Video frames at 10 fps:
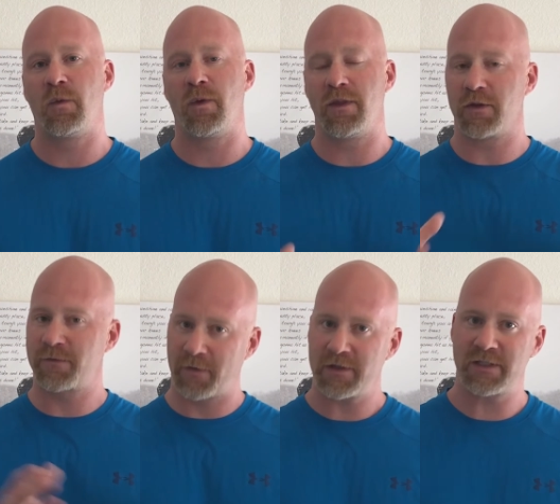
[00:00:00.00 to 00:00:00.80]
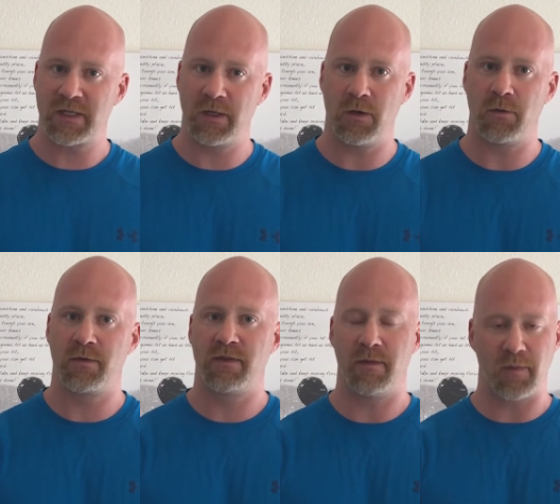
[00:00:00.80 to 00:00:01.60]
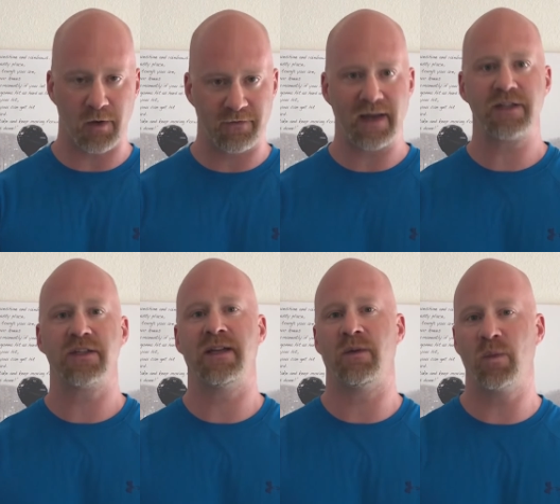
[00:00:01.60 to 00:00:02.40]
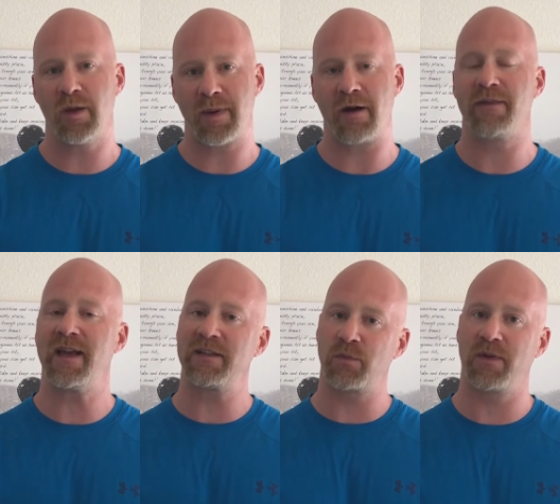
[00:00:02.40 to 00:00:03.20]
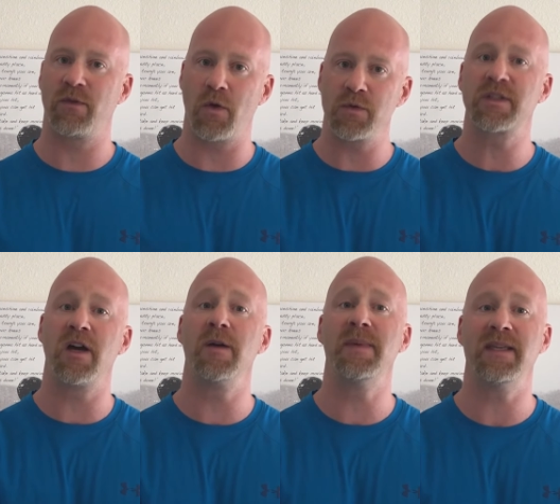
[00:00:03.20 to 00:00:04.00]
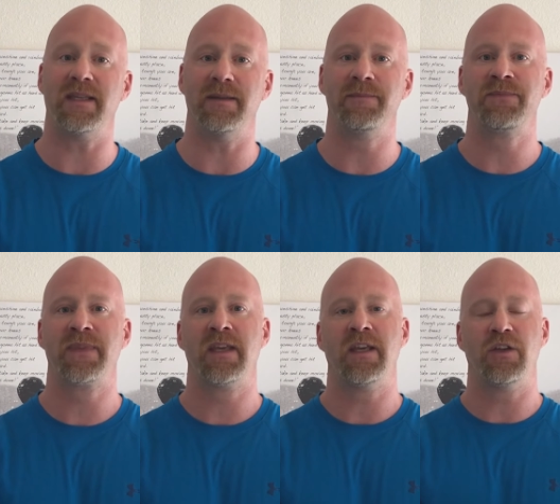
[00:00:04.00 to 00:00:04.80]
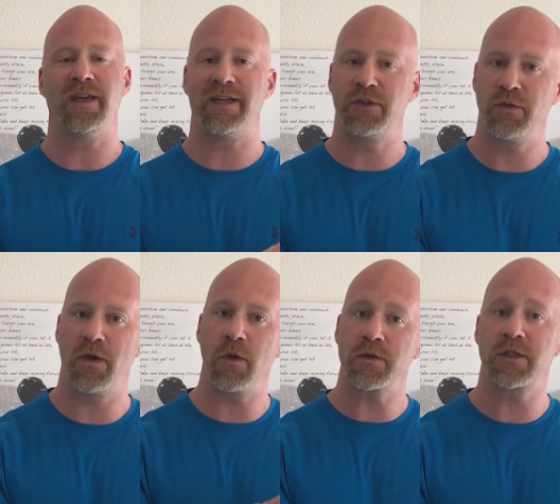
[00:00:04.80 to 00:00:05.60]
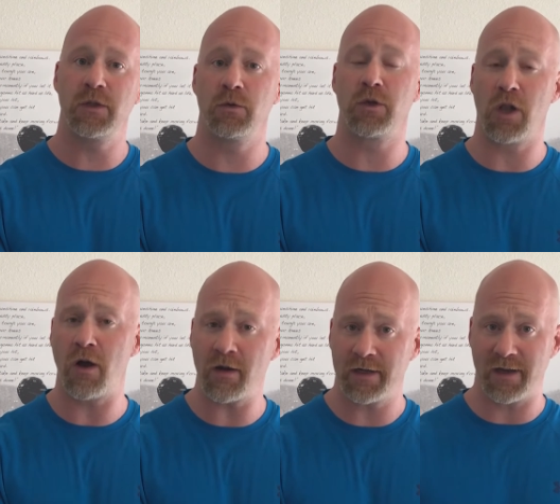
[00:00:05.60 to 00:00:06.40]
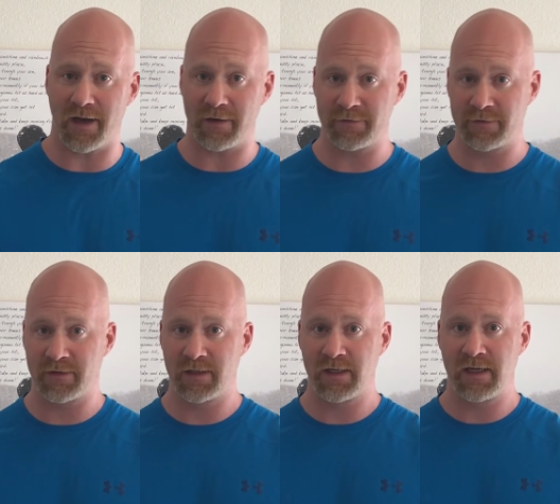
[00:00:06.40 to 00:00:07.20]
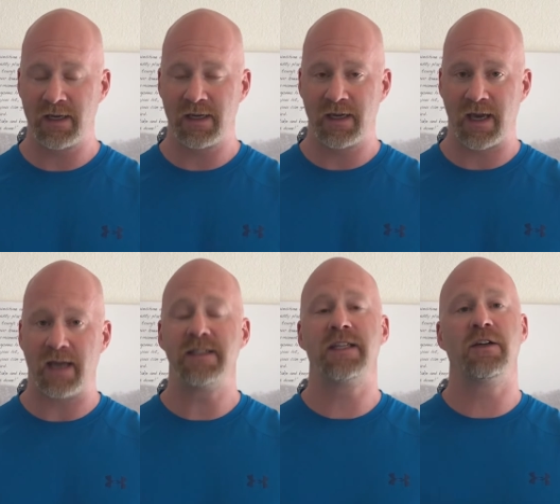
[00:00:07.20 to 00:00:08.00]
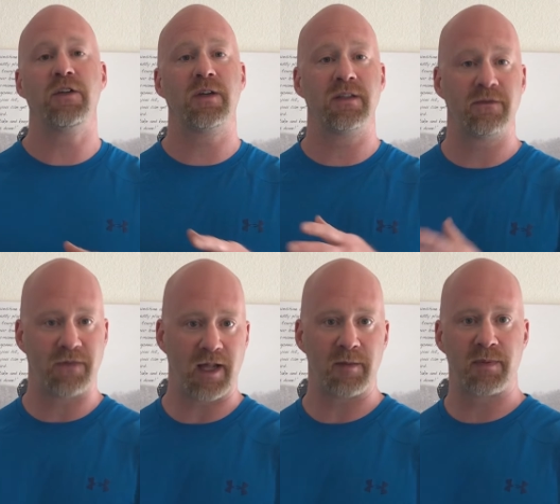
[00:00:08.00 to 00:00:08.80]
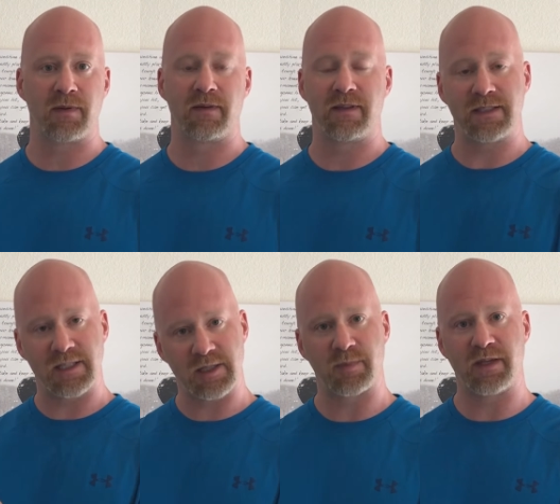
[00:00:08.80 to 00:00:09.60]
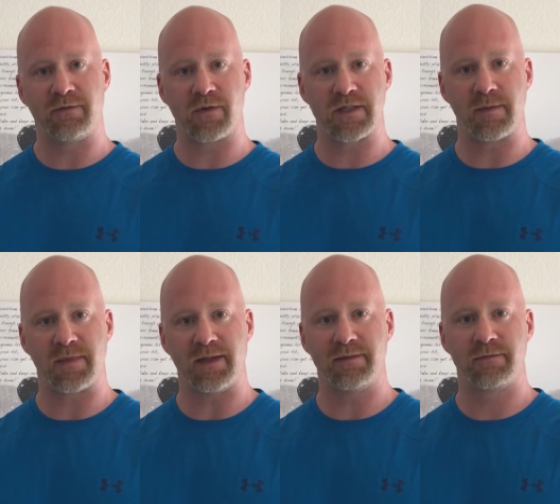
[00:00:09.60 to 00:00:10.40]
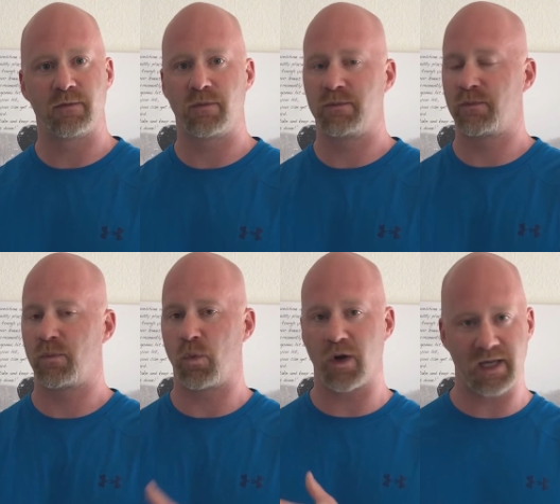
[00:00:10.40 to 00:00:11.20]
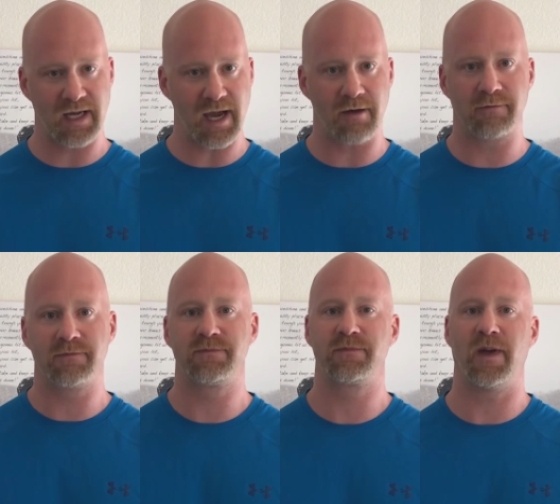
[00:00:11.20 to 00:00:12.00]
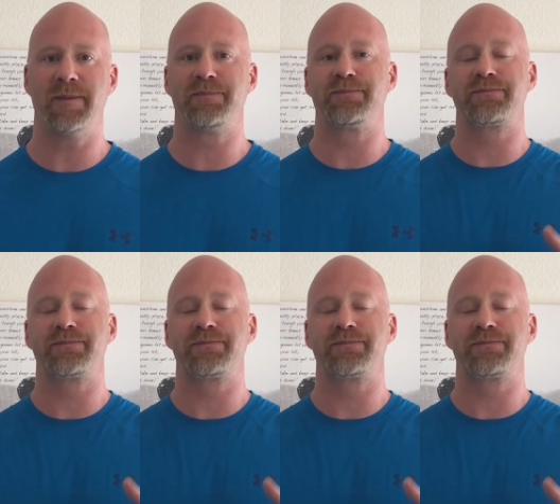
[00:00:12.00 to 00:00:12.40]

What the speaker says: Well, those first 2, the motivation and willpower, that's where those come in. You got to do those 2 long enough until you can develop the discipline for something, working out, right?